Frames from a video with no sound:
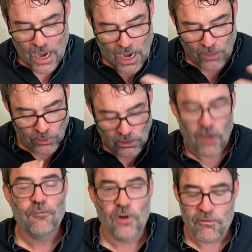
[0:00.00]
I would
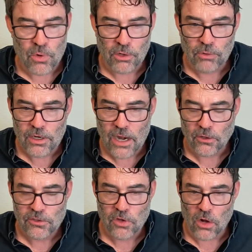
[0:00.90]
love for everyone to read
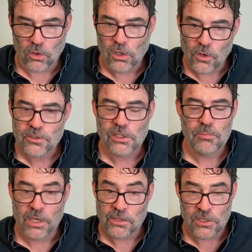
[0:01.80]
Aristotle closely
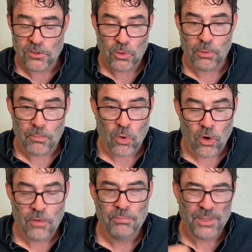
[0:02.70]
because he's super
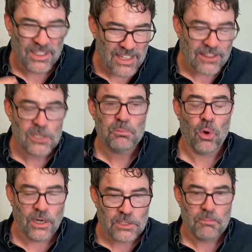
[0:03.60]
important, but at this
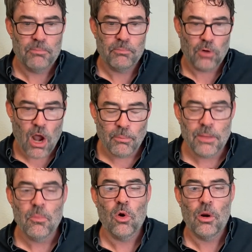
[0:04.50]
point it's
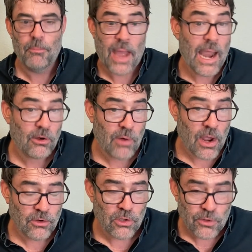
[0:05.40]
probably more
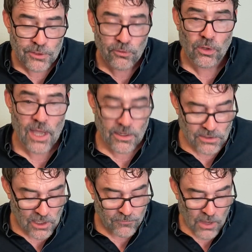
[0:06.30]
background, useful kind of
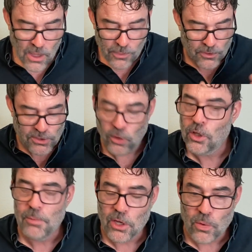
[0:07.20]
stuff. There's still
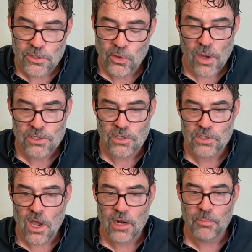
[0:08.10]
going to be quiz
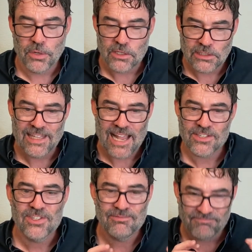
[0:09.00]
questions on it, but it's
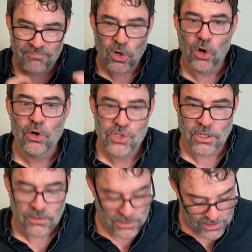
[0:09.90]
less
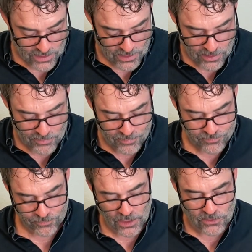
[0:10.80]
urgent
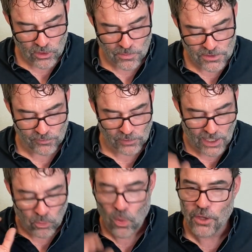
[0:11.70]
in terms of
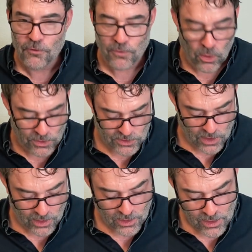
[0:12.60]
like what you focus
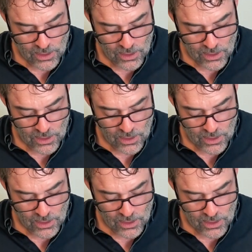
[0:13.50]
on.